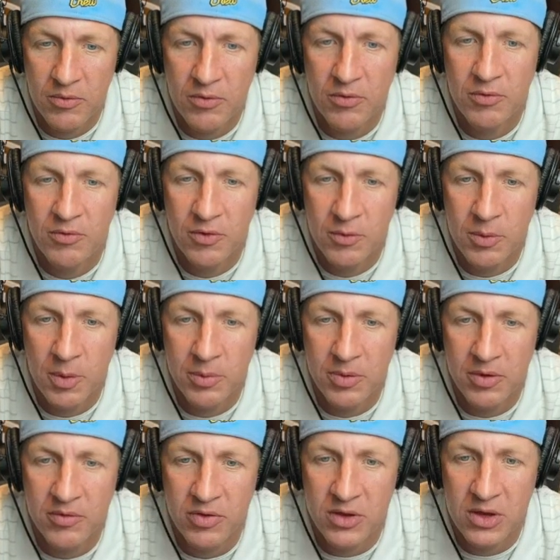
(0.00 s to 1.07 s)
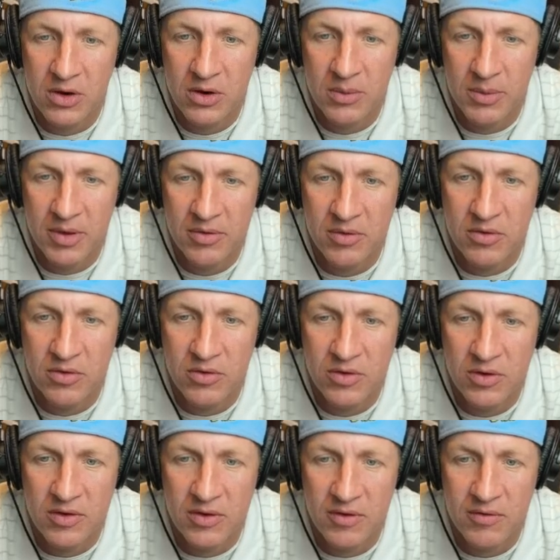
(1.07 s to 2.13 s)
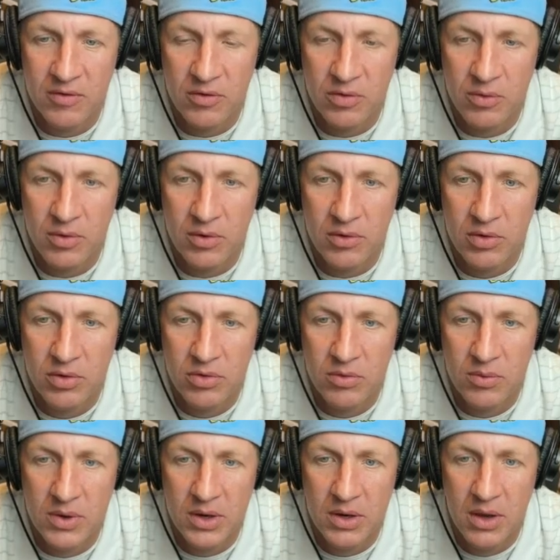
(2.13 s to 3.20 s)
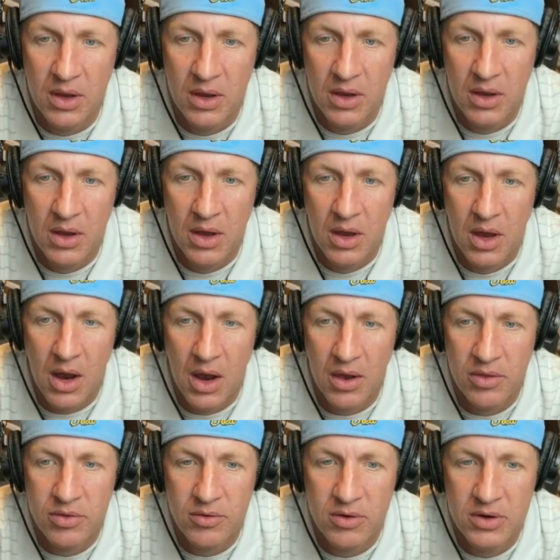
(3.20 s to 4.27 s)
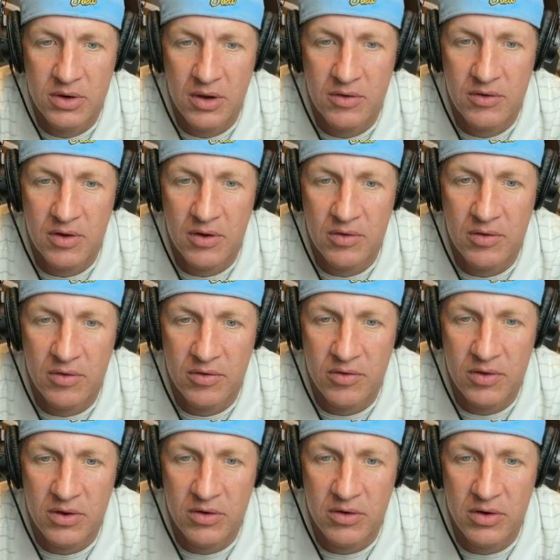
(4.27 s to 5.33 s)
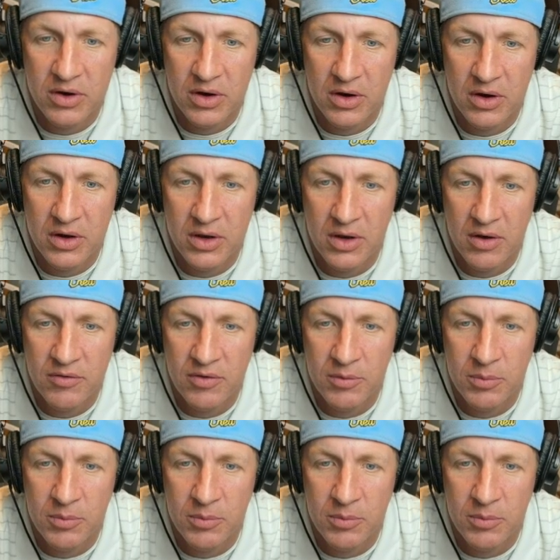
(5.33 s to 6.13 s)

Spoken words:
Football Player of the Year in Massachusetts after throwing 30 touchdowns his senior year. He offered